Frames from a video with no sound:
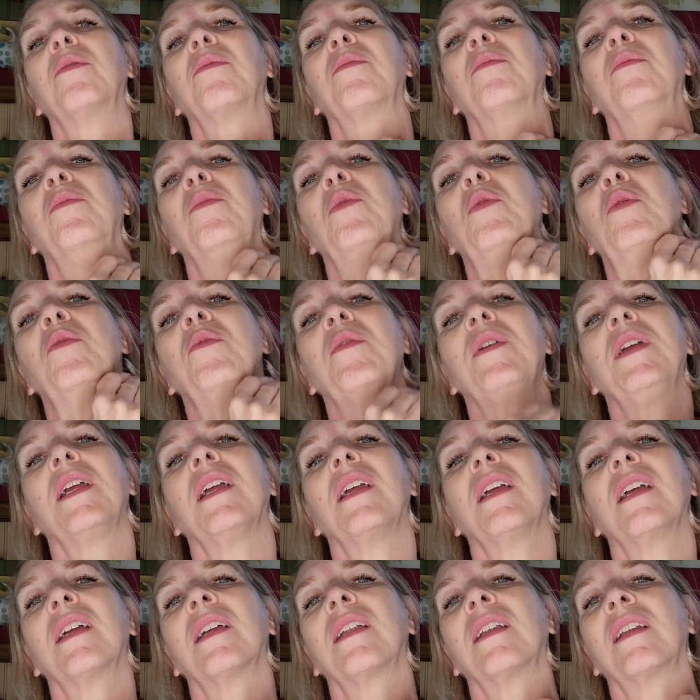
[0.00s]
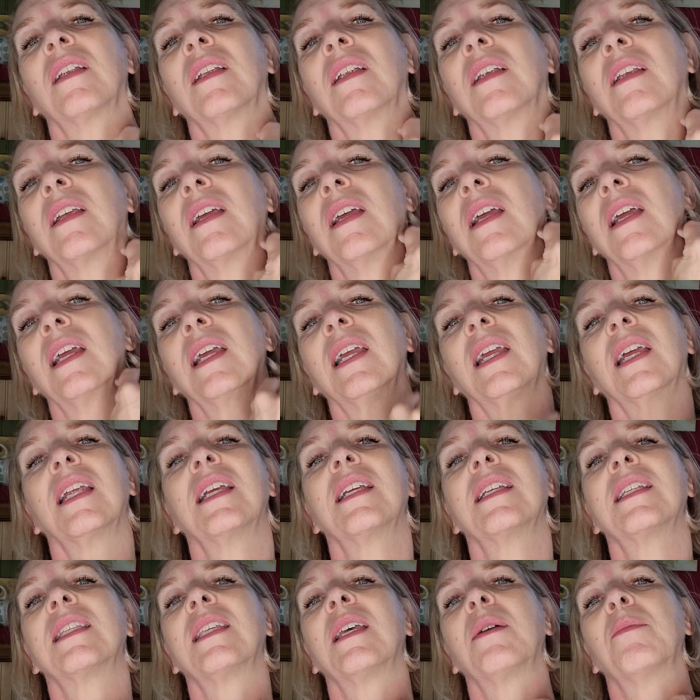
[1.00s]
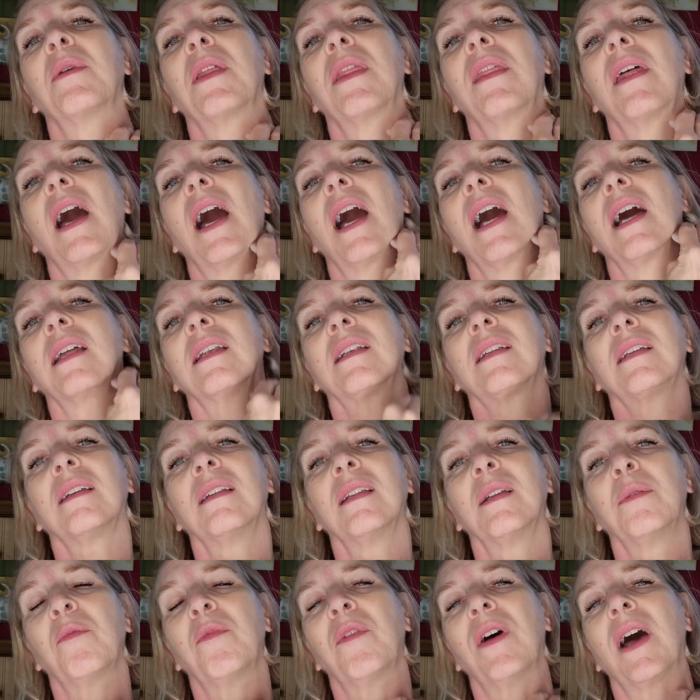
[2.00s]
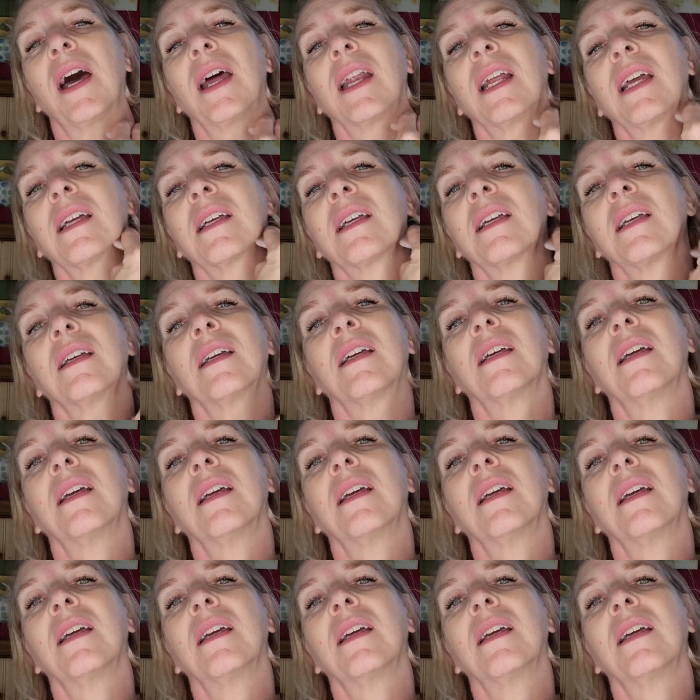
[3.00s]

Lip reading: moving and getting some of that lymphatic